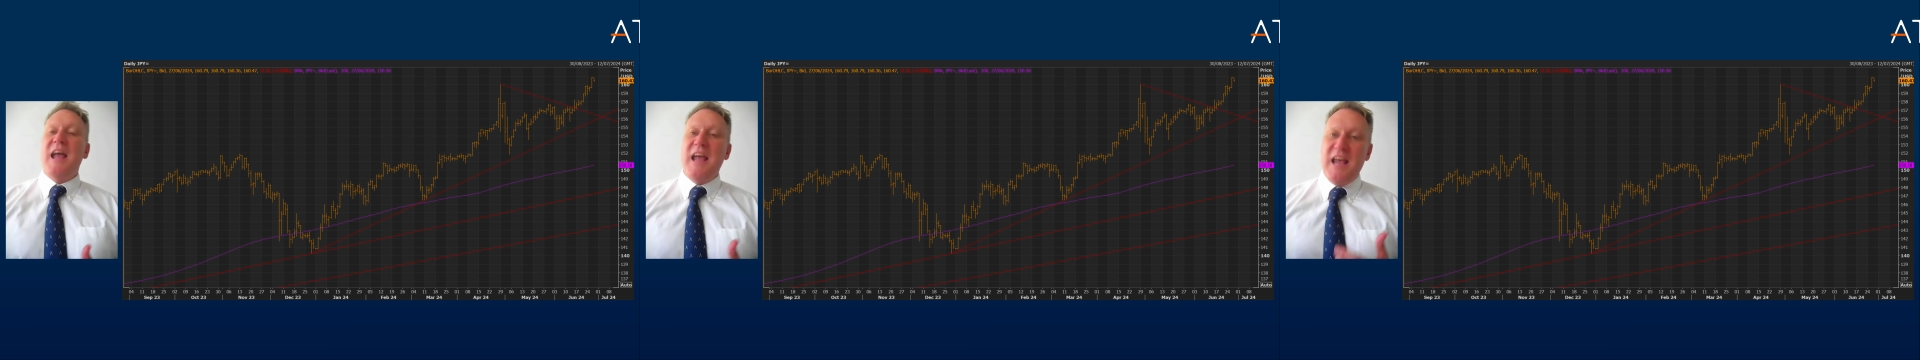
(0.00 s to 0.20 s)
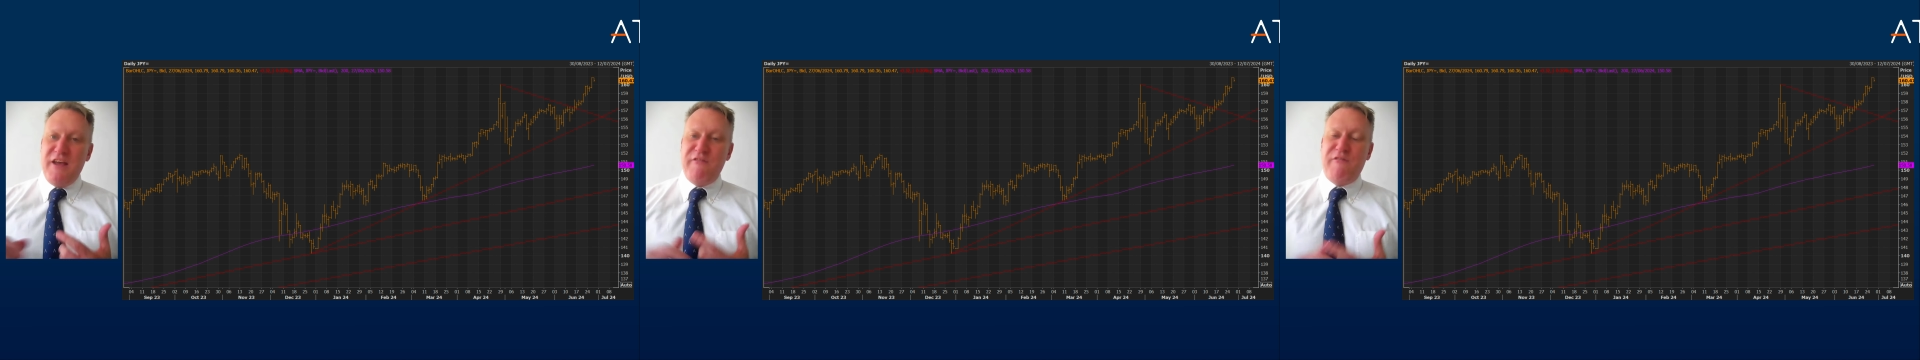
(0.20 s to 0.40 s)

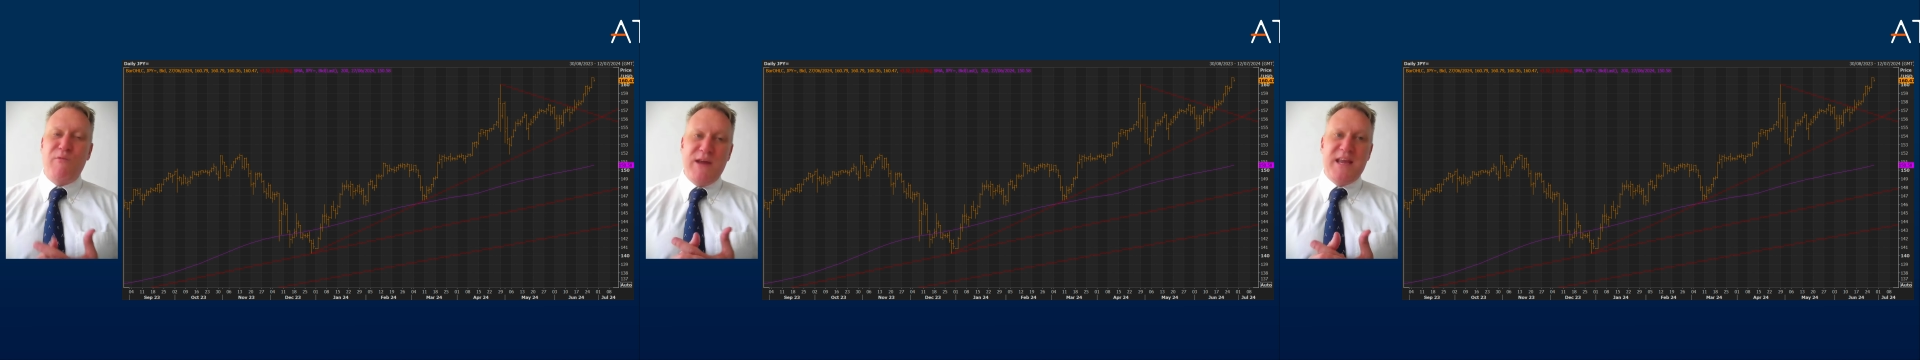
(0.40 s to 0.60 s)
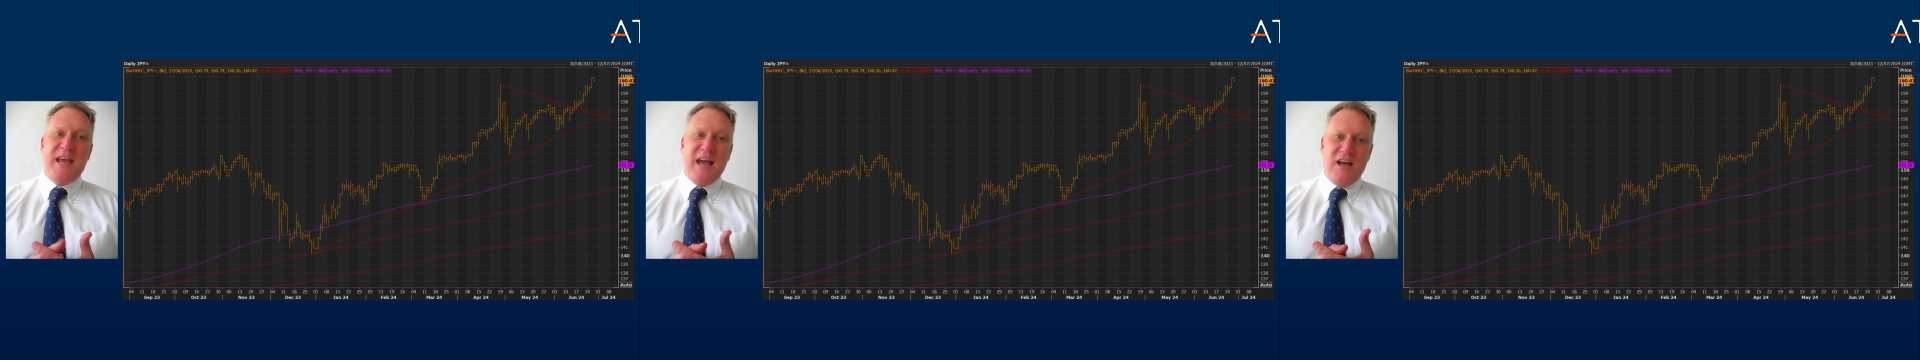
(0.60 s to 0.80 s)
If
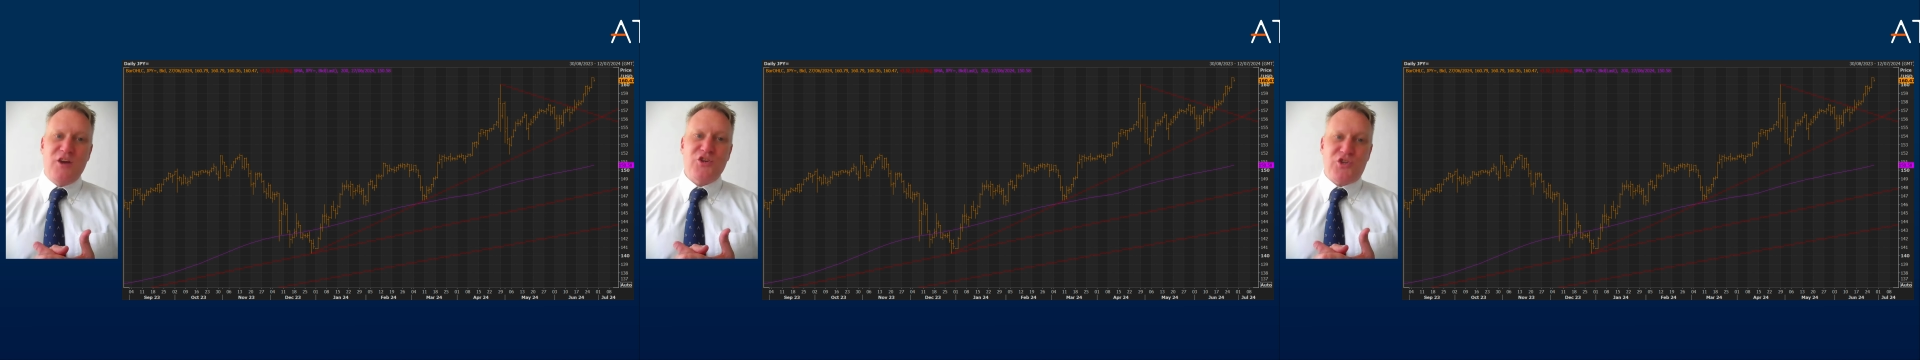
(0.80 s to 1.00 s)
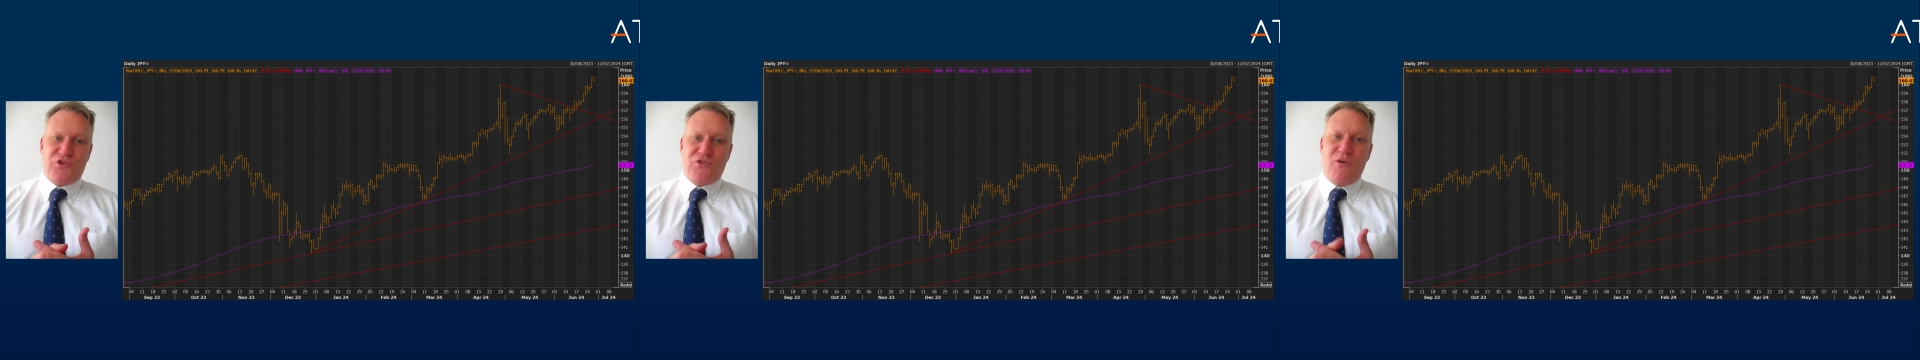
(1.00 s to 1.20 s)
we get
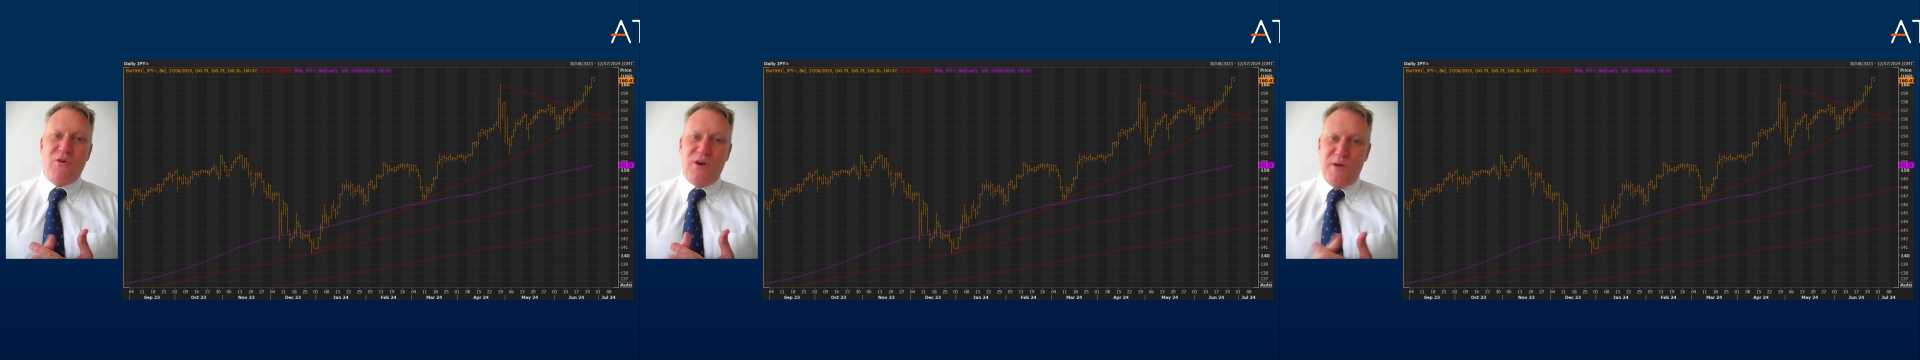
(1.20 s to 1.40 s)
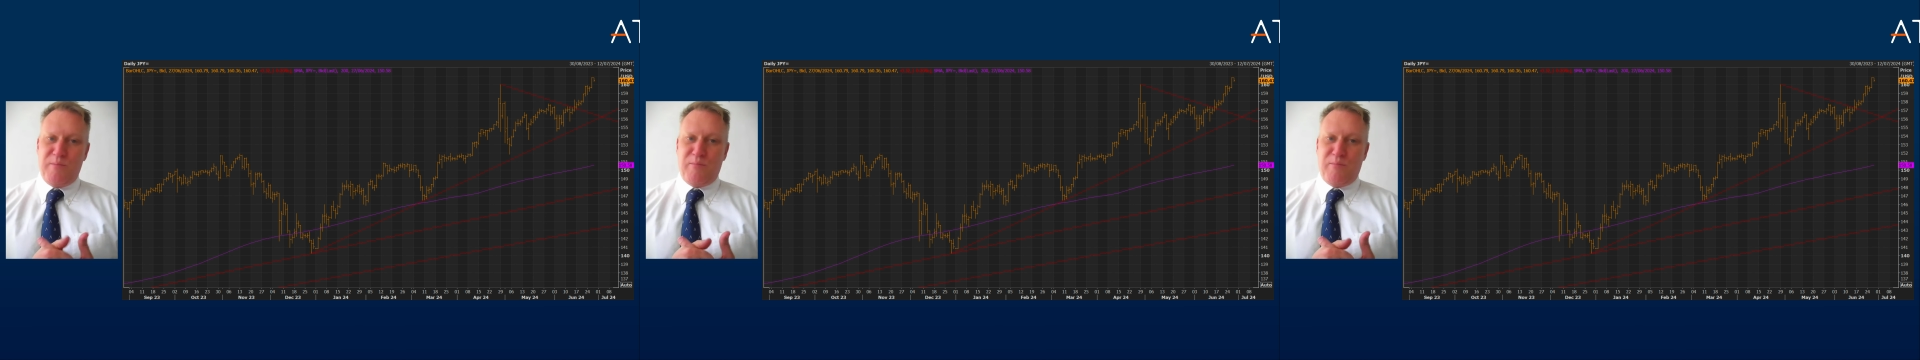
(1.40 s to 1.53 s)
a stronger